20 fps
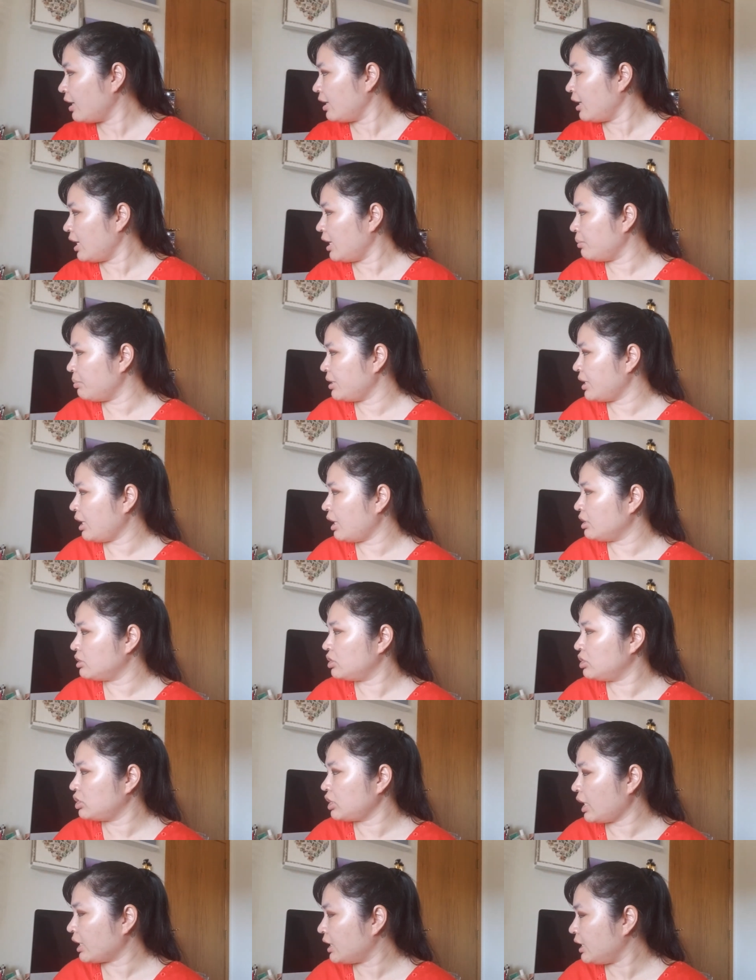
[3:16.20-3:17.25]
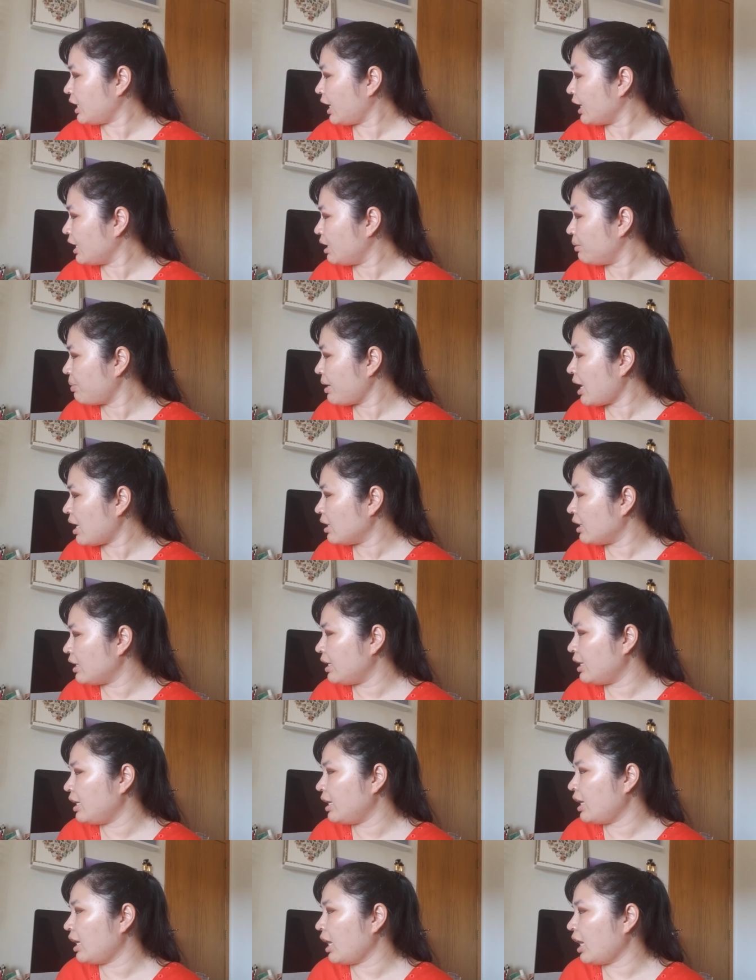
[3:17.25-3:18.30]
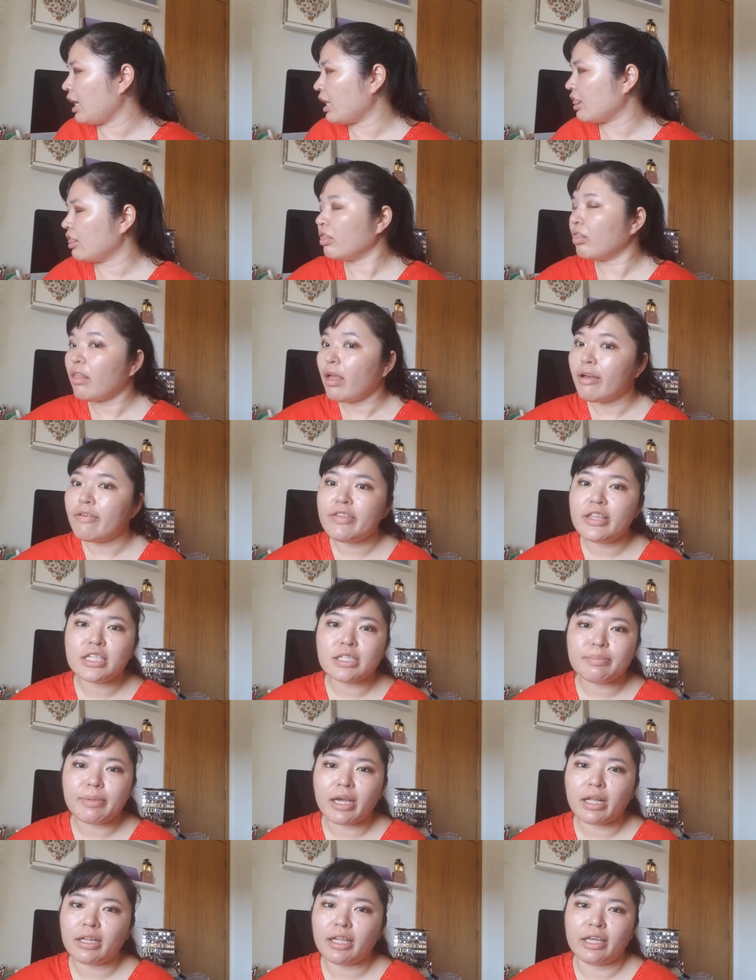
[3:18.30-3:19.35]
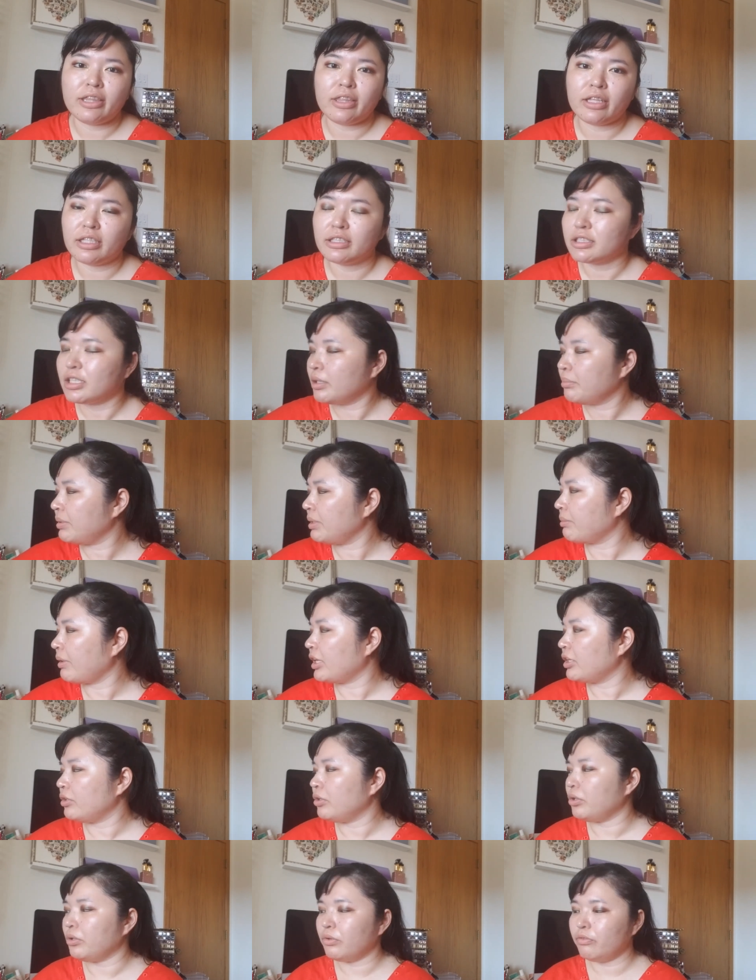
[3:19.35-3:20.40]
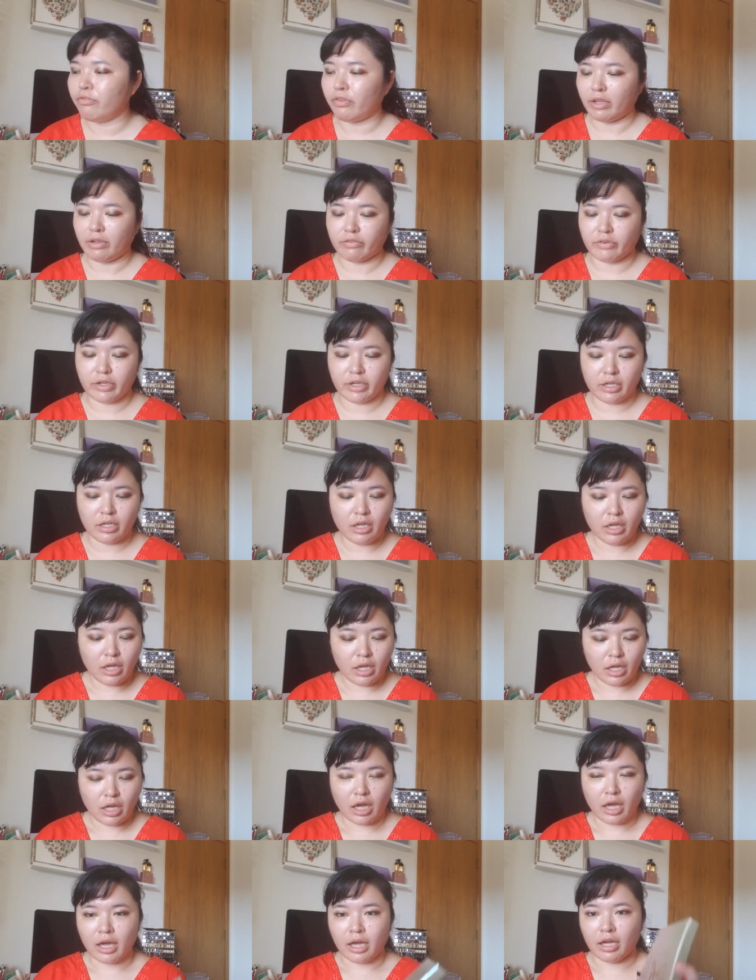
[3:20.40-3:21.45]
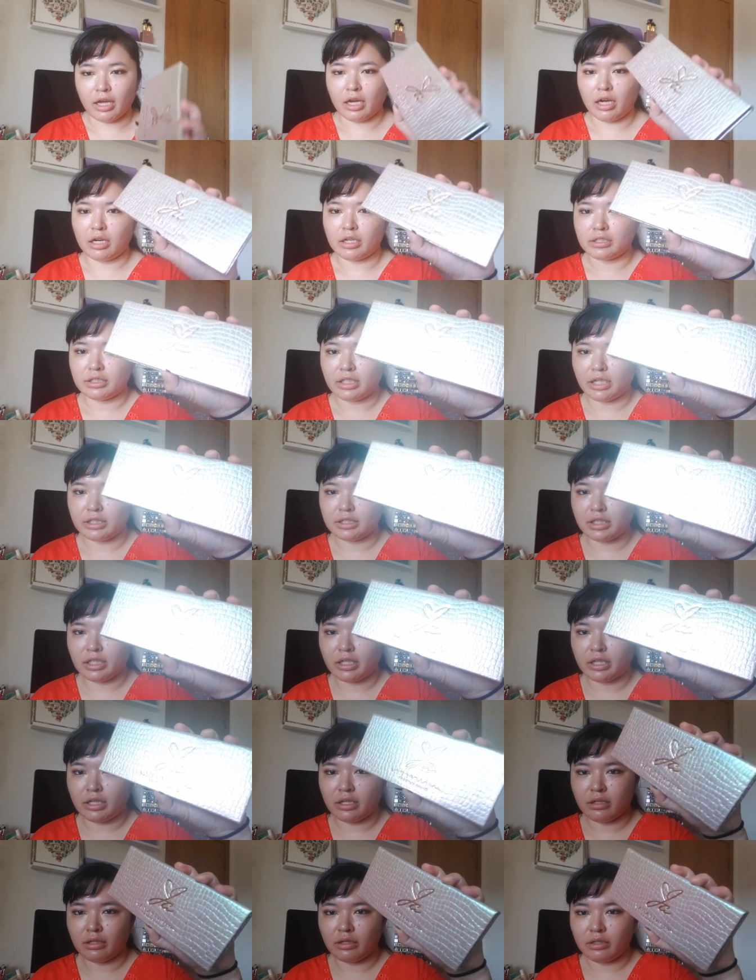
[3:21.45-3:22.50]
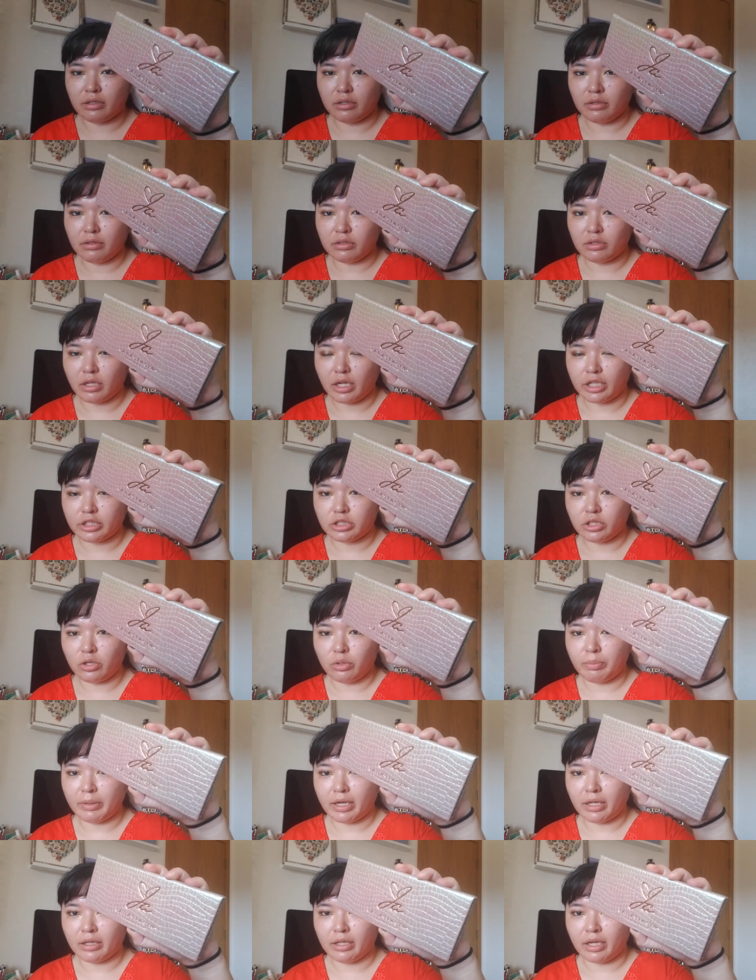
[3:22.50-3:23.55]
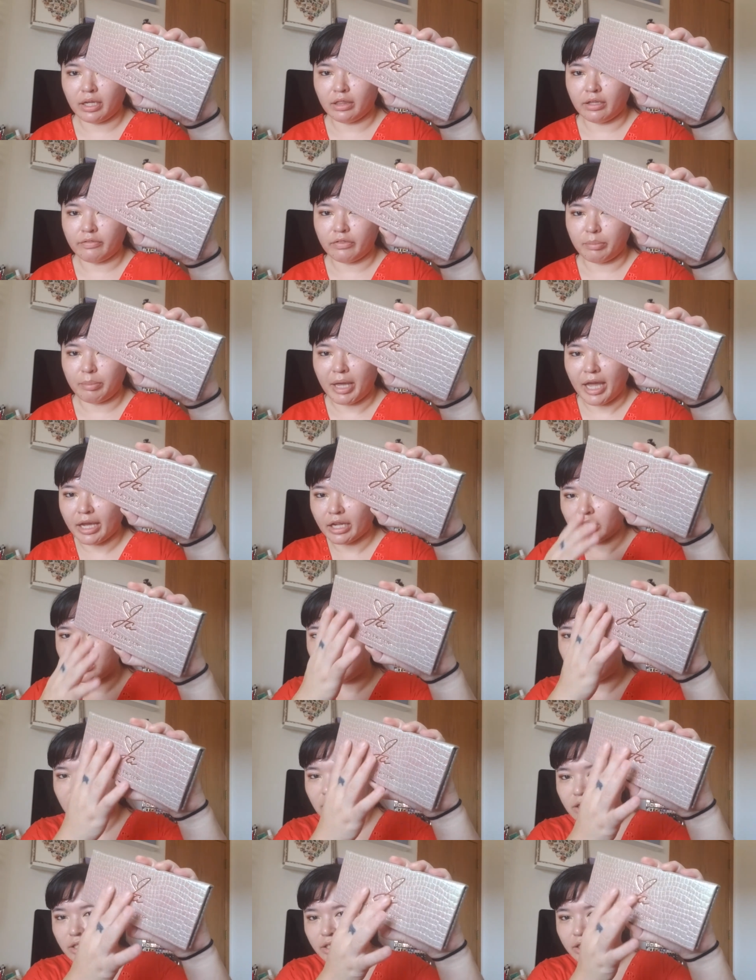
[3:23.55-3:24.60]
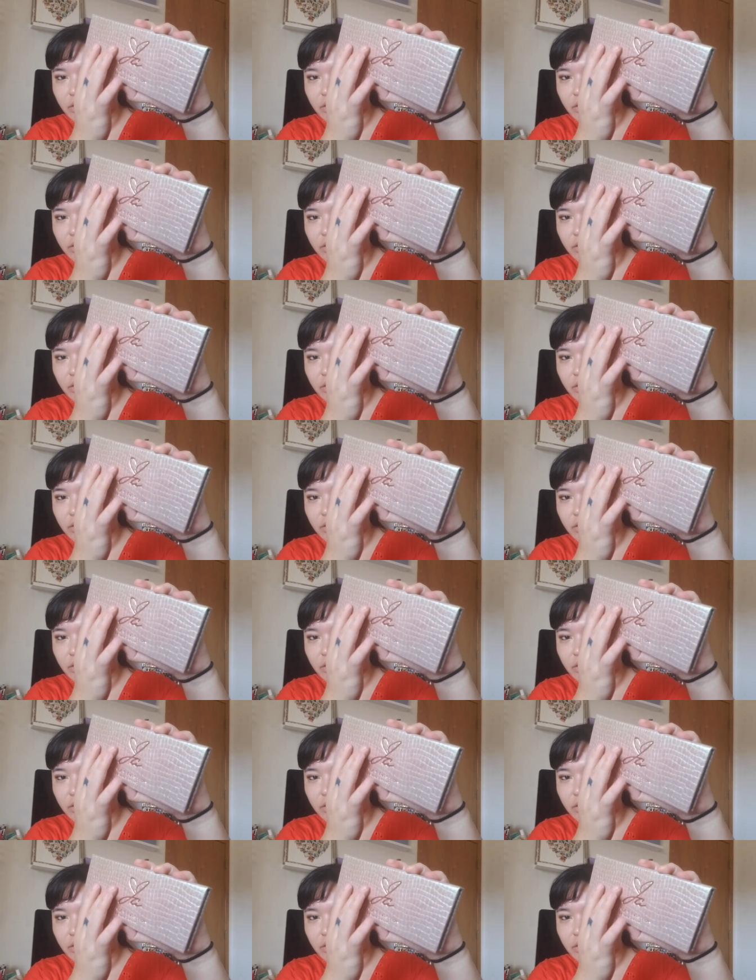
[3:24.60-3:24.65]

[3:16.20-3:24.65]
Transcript: A B H Jackie Aina palette. I love this palette. I think it's going to be my new favorite uh, Anastasia eyeshadow palette. I love the packaging, the